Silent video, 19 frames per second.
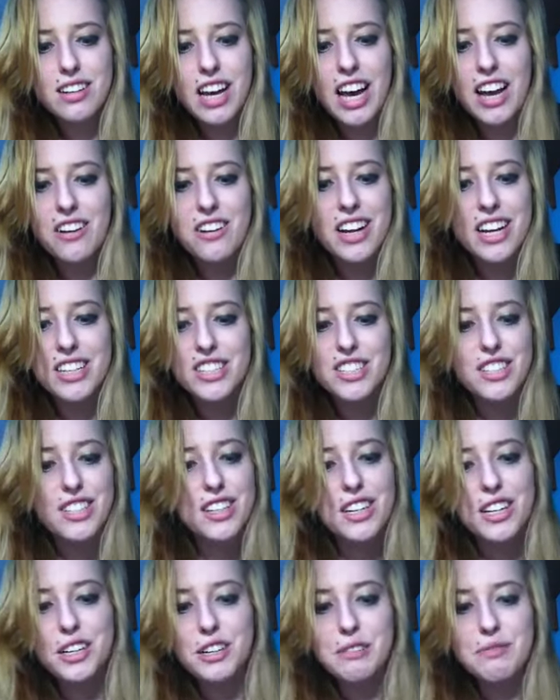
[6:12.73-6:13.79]
I don't
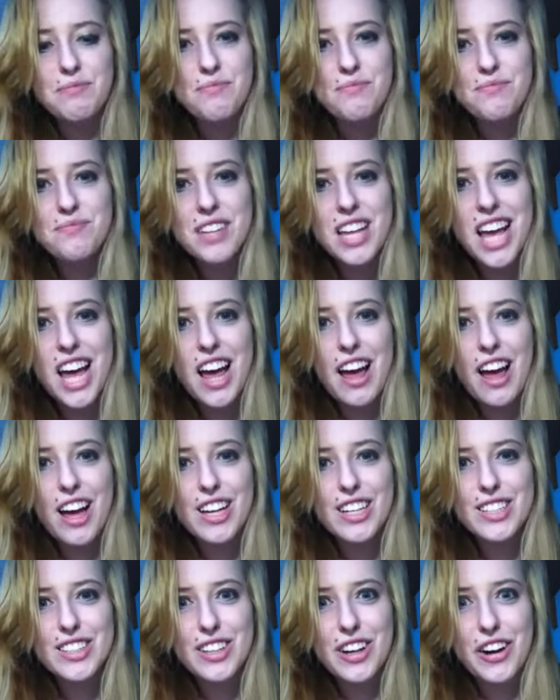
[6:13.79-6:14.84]
actually know.
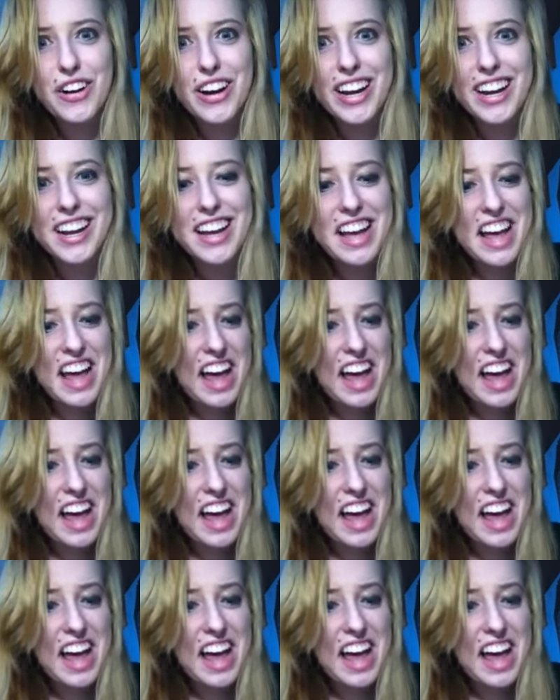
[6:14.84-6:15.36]
Sorry.